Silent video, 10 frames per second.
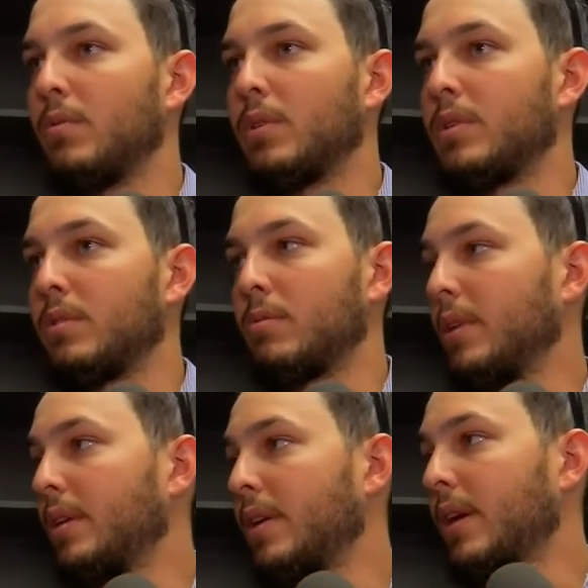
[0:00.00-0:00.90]
Wilson's a
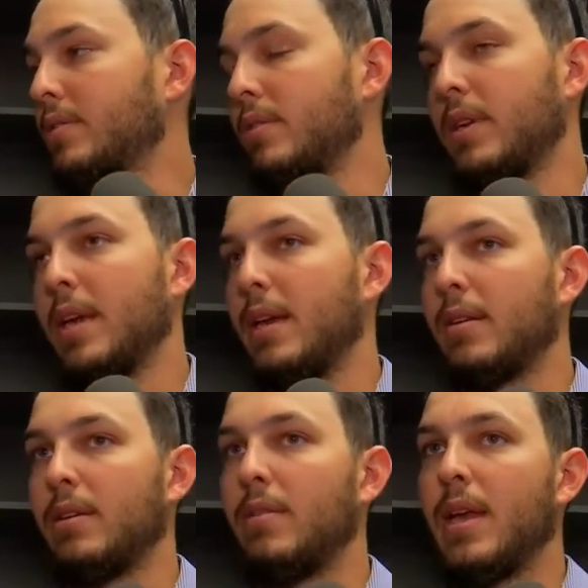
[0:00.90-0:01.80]
really good catcher. You
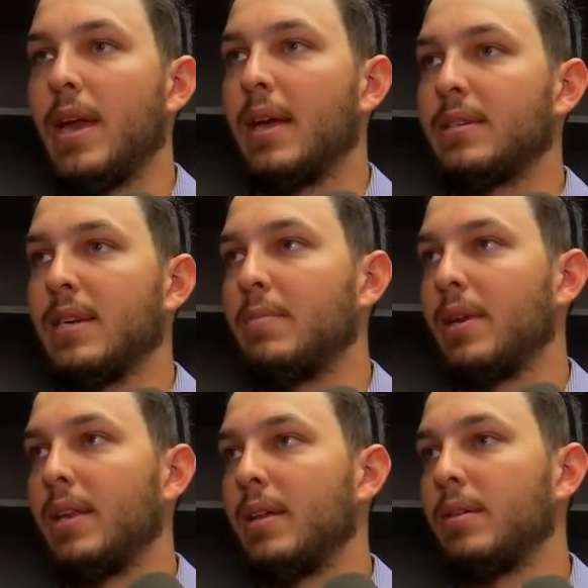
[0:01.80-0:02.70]
can't ask
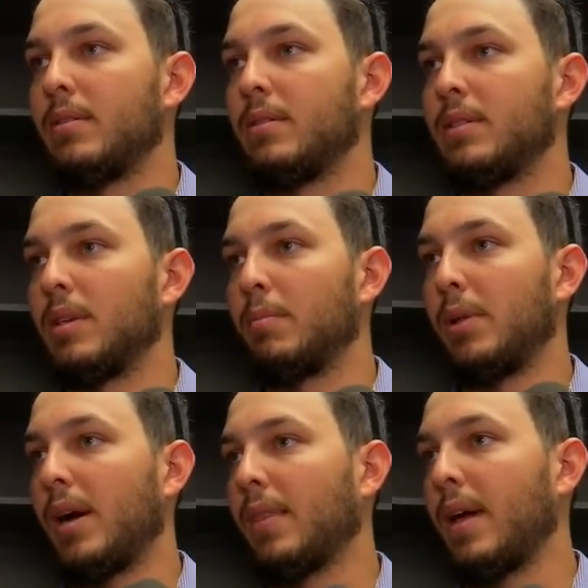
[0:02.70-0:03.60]
anybody to
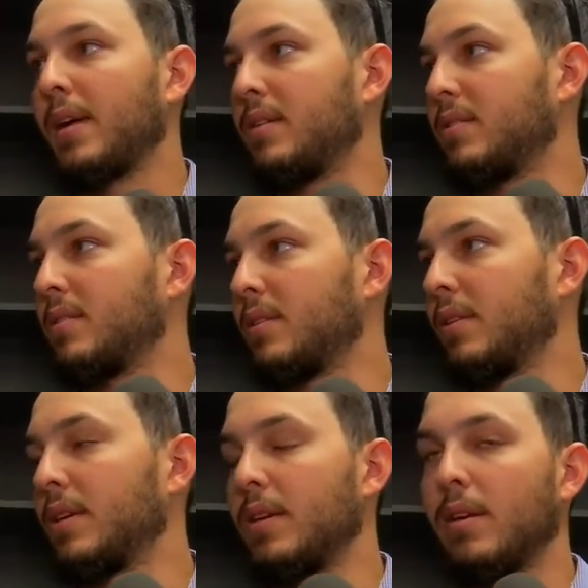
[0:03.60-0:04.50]
block that
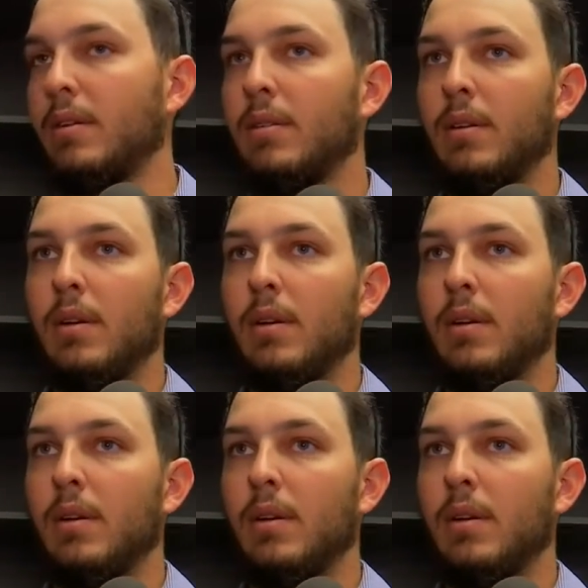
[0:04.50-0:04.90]
consistently, you know.